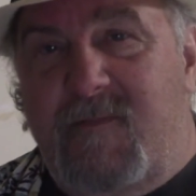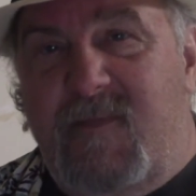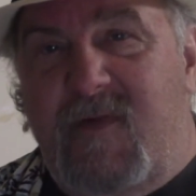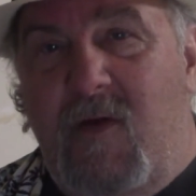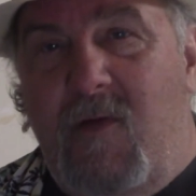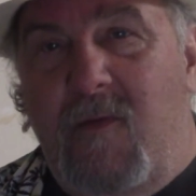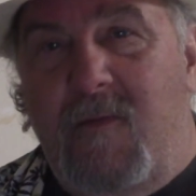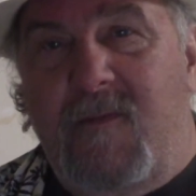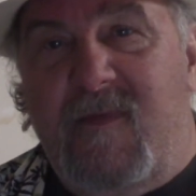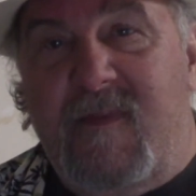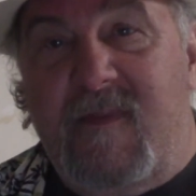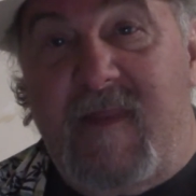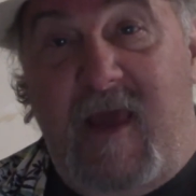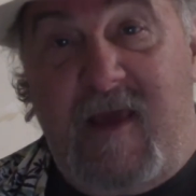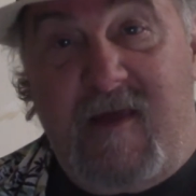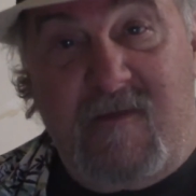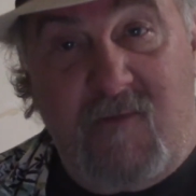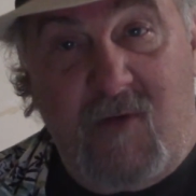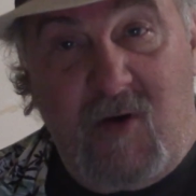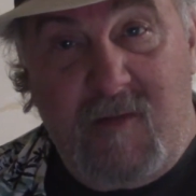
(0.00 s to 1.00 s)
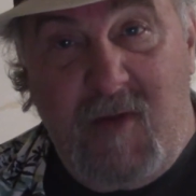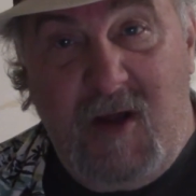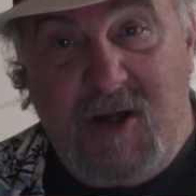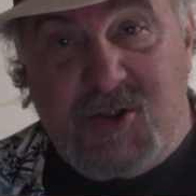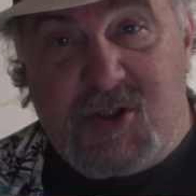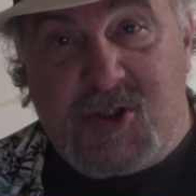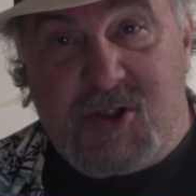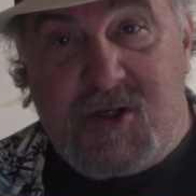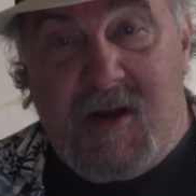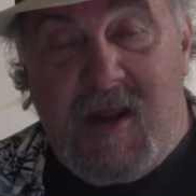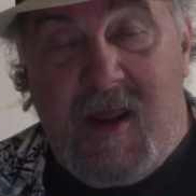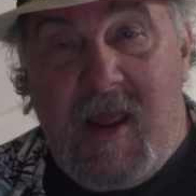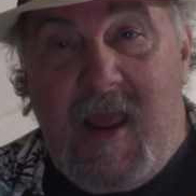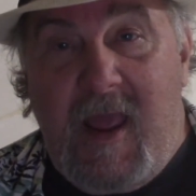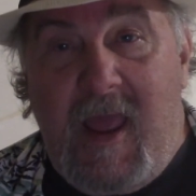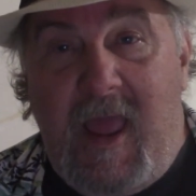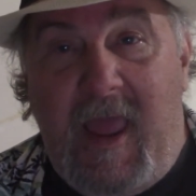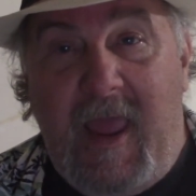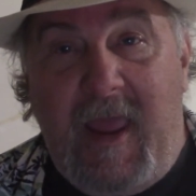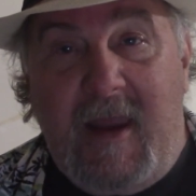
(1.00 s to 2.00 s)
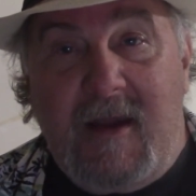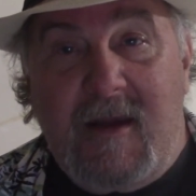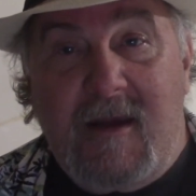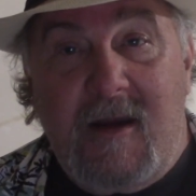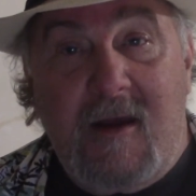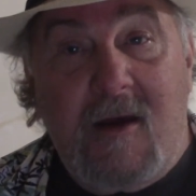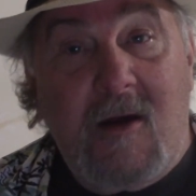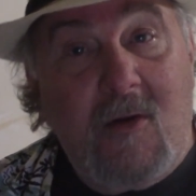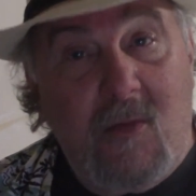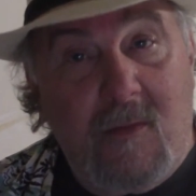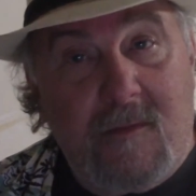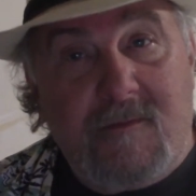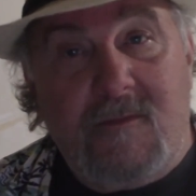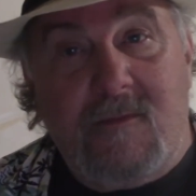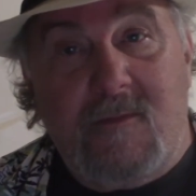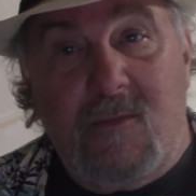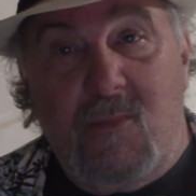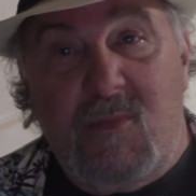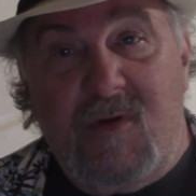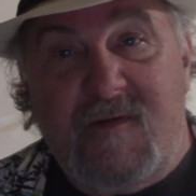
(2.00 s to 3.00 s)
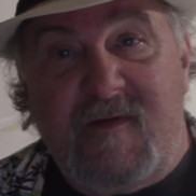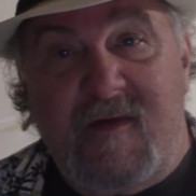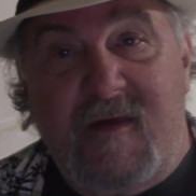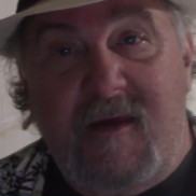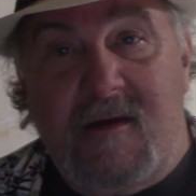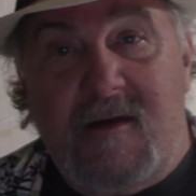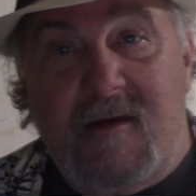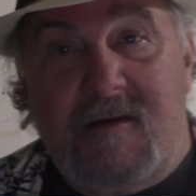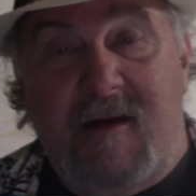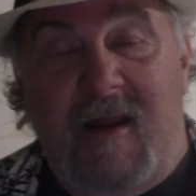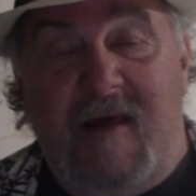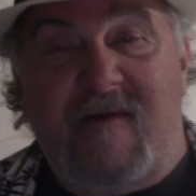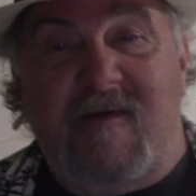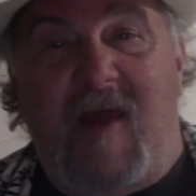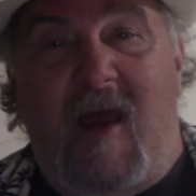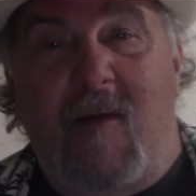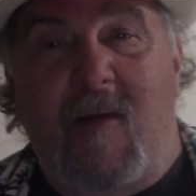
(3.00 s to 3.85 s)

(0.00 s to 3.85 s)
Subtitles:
So thanks very much, and we'll see you next time